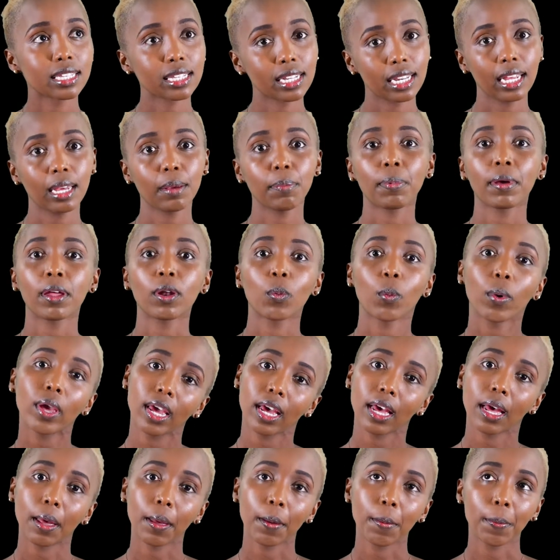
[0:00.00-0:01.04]
sleep and
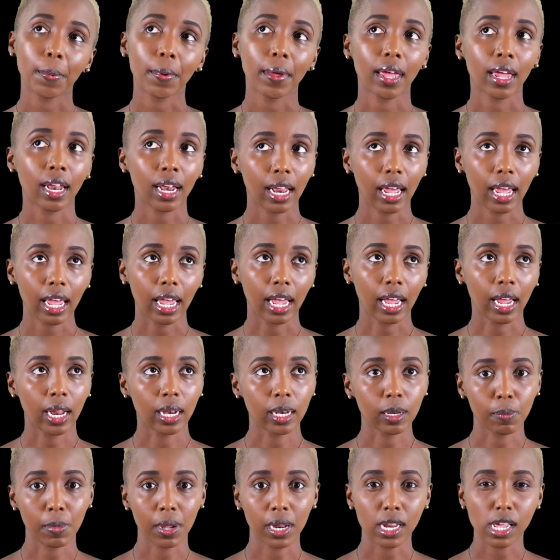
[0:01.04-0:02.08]
wake up and I
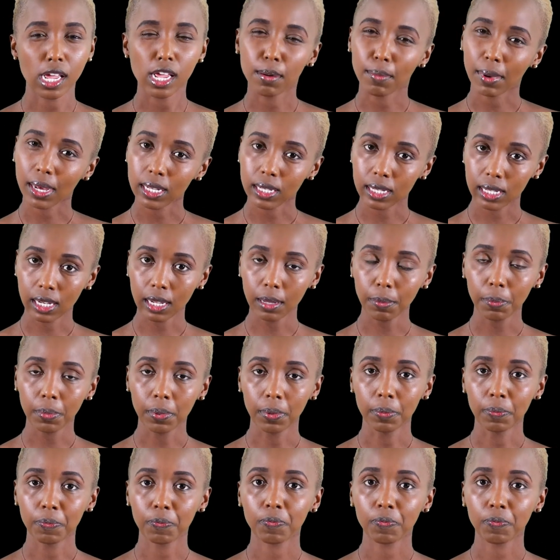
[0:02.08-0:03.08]
earned money in my sleep?